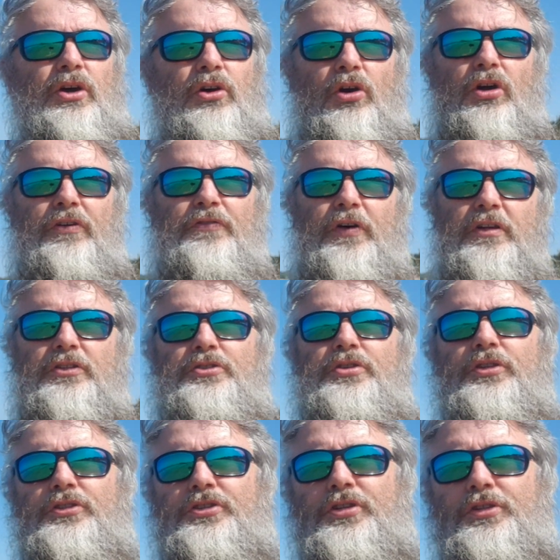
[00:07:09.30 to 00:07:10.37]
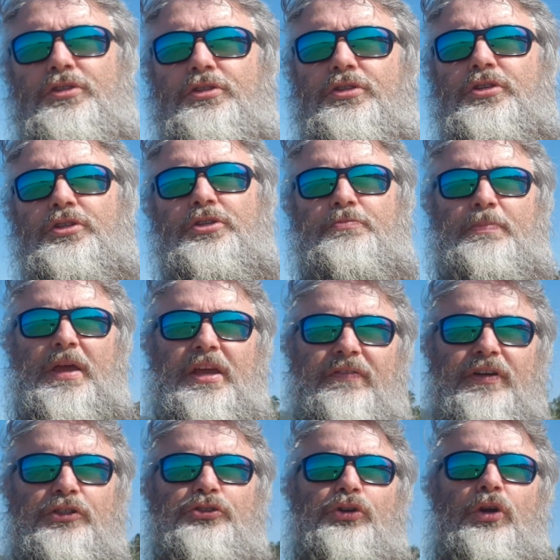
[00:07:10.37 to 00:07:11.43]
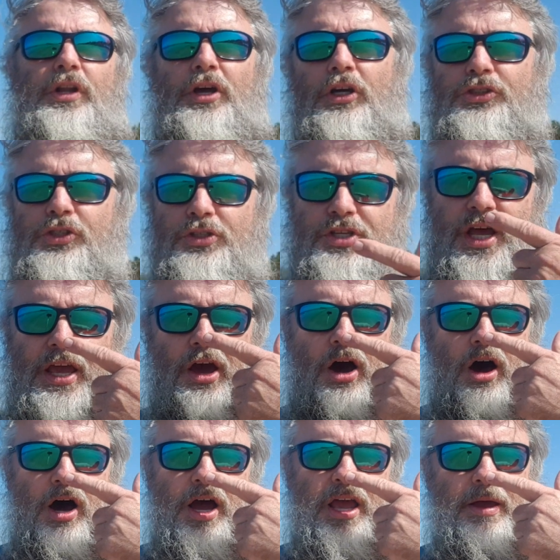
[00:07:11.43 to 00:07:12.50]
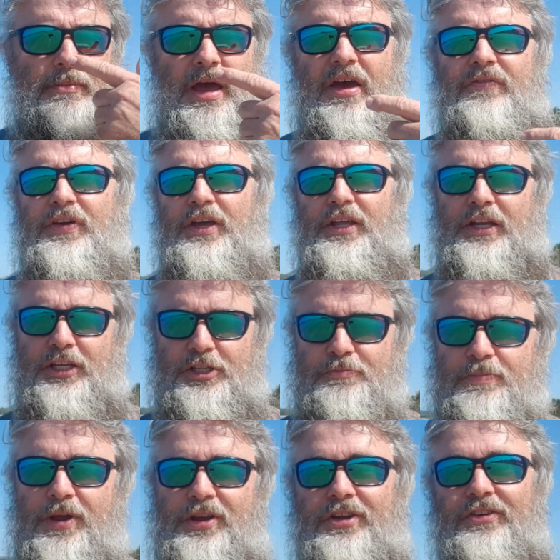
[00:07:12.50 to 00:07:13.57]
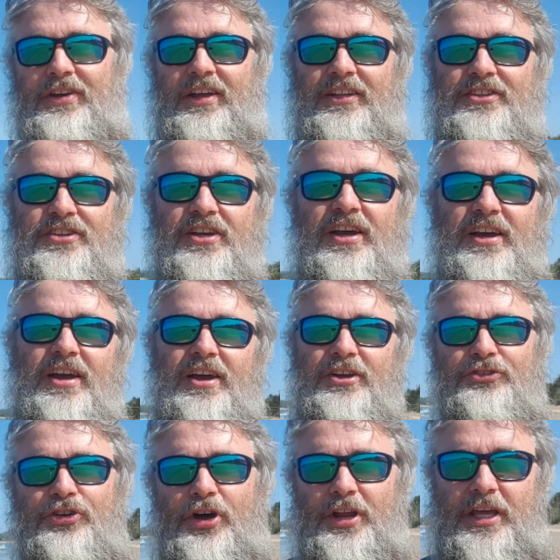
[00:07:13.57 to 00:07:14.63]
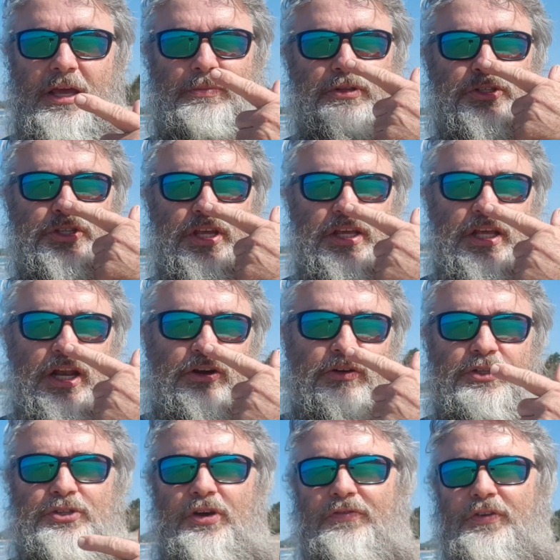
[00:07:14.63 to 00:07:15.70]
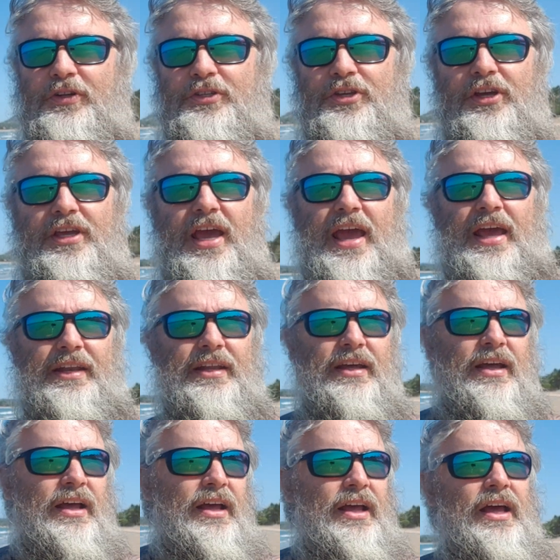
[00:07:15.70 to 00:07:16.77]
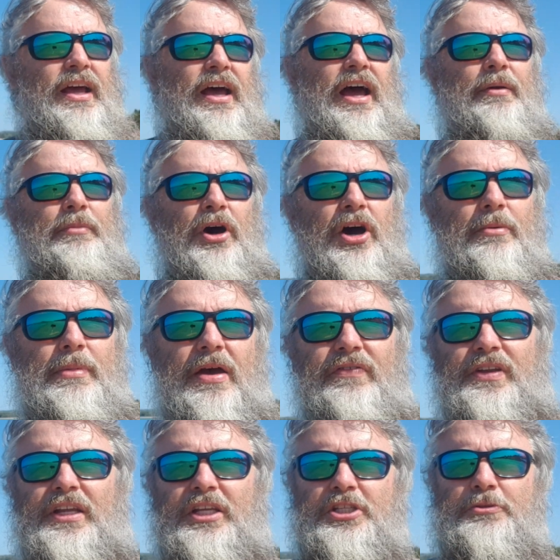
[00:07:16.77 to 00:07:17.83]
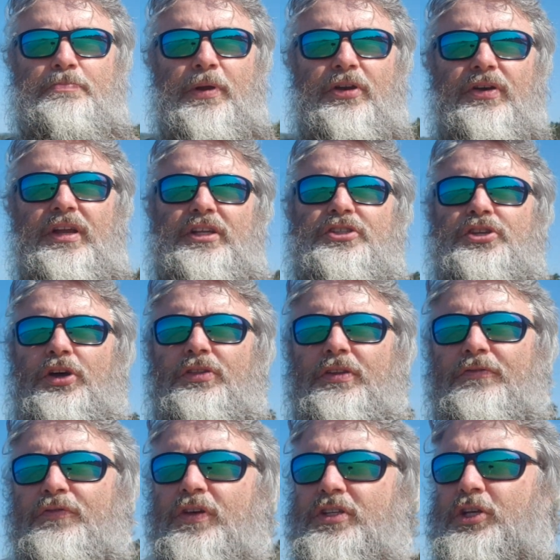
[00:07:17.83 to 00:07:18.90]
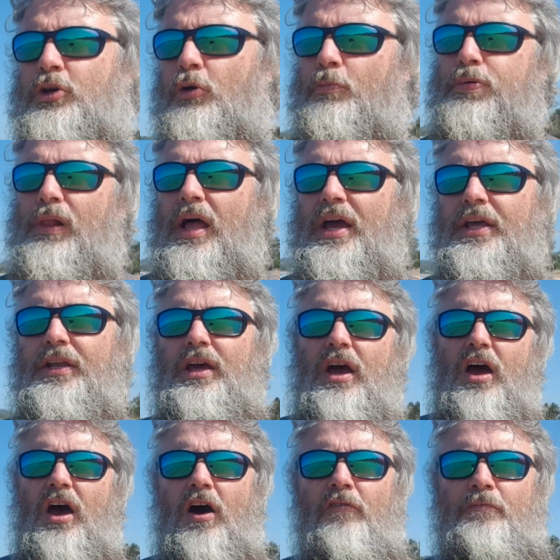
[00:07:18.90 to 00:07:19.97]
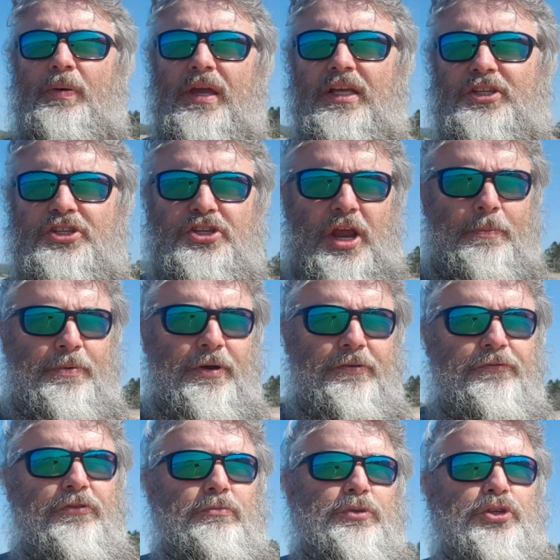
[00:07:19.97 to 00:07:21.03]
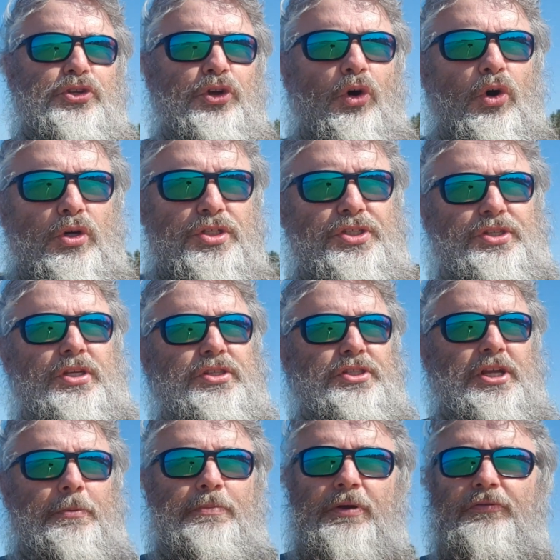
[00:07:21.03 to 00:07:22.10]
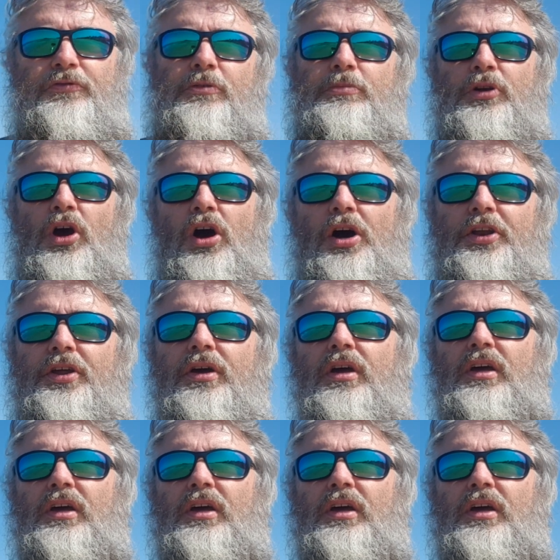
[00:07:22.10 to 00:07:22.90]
or if I, to speak of it truly, I should say I am having an experience, try to keep it singular as often as I can, I'm having an experience on the physical plane of being separate from Source, separate from God.